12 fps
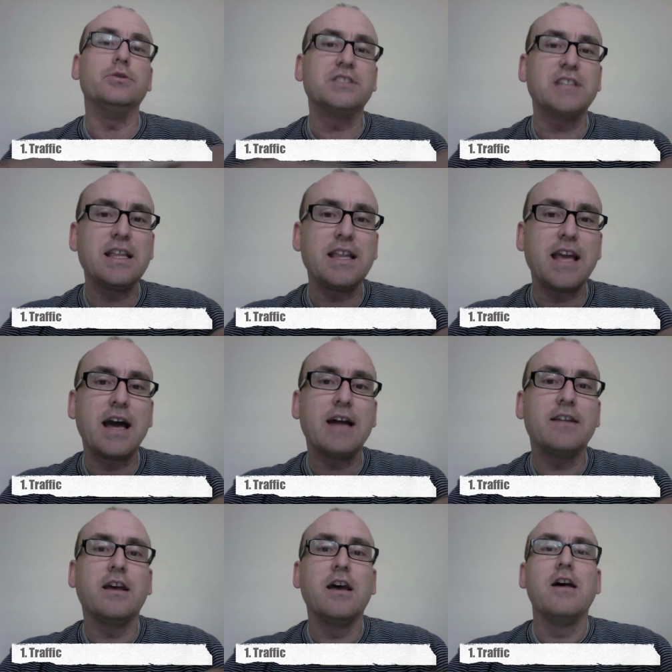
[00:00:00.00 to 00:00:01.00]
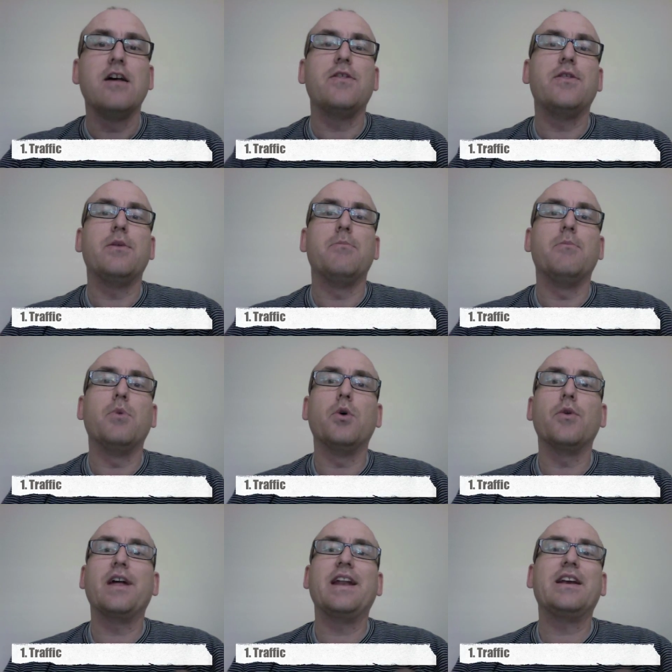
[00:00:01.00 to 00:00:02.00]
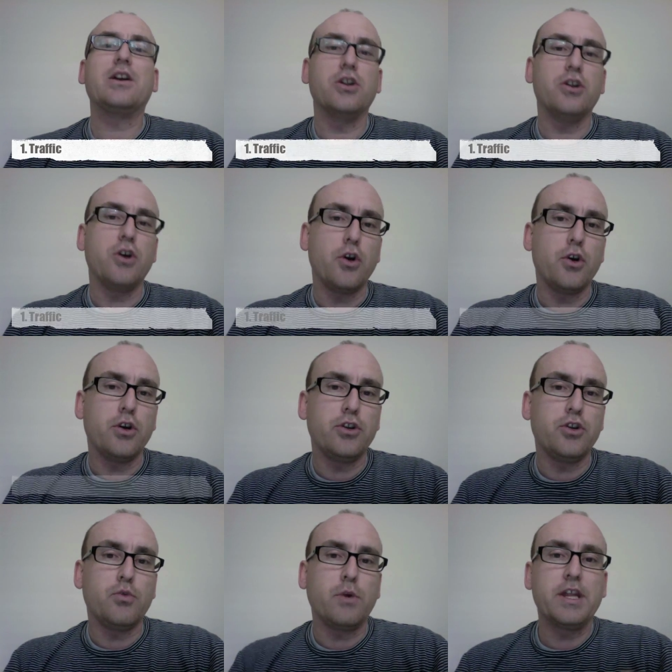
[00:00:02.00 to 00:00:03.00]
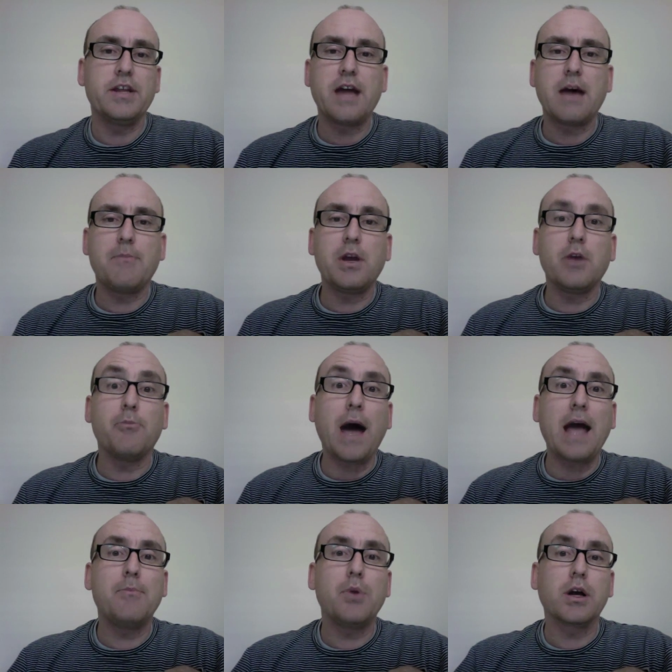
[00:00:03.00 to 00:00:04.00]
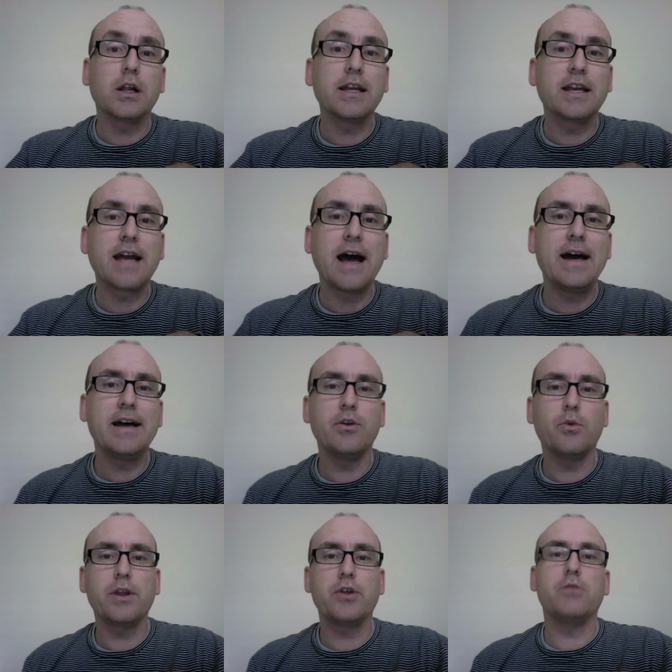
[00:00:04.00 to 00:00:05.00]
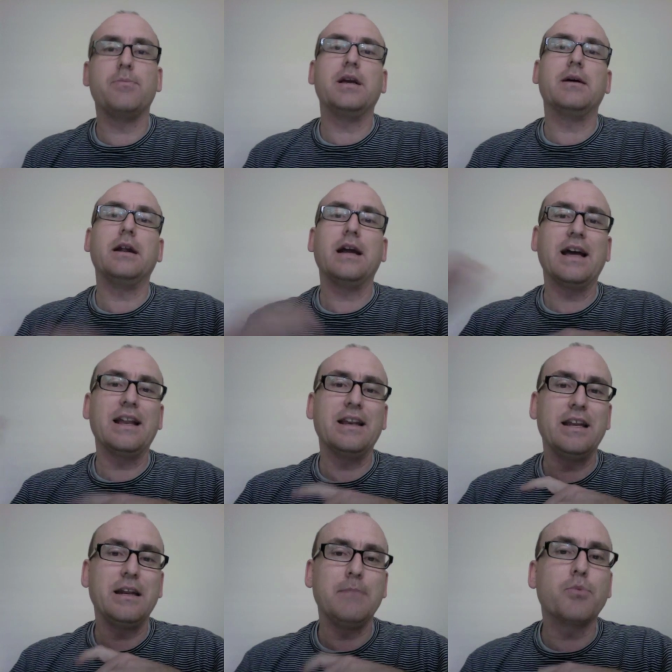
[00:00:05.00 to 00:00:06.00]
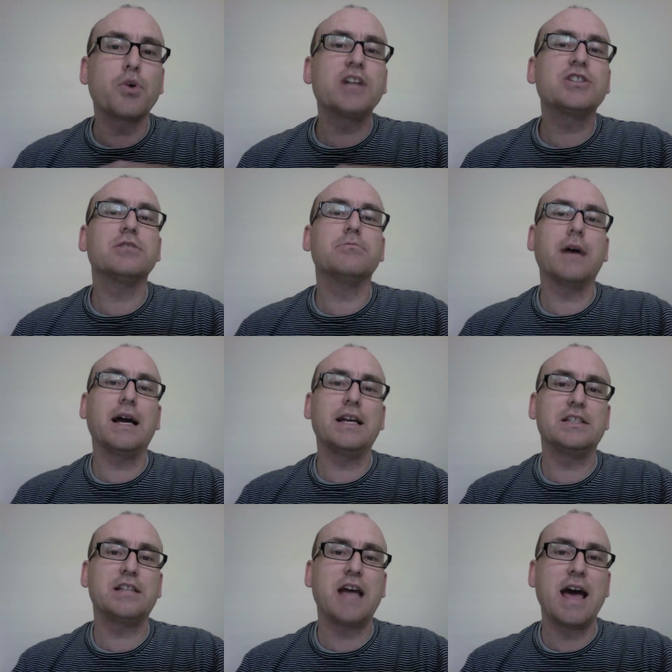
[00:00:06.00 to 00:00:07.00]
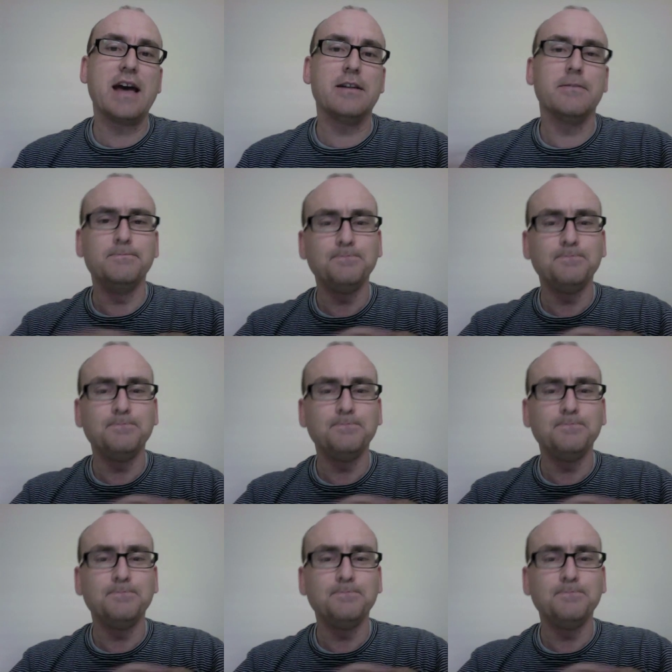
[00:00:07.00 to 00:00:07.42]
see the ad, the more that it can earn you, whether that be a pay-per-click ad or whether it be an impression-based ad.